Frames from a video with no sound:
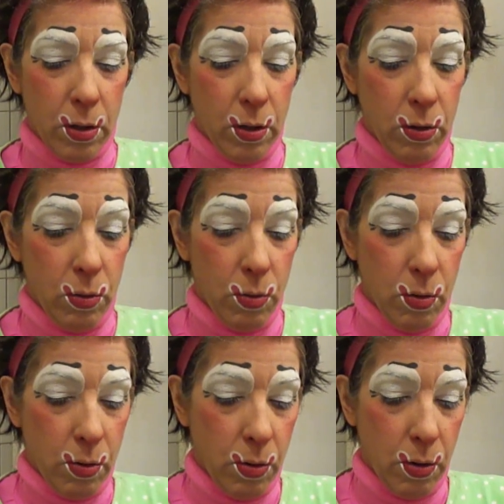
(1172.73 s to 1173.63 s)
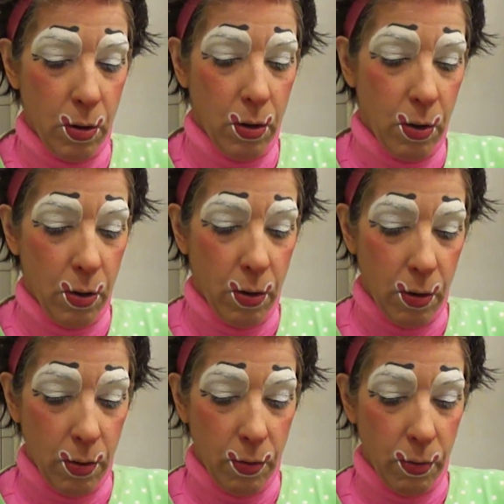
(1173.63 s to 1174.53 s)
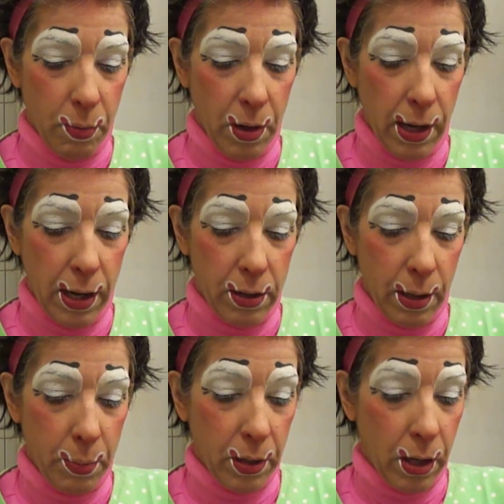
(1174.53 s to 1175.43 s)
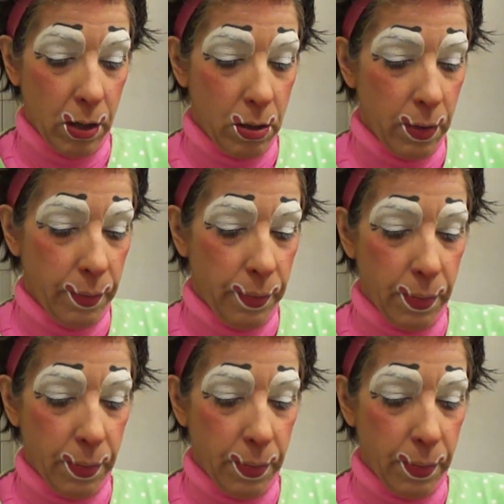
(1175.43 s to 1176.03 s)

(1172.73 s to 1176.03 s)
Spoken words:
glue from your last application,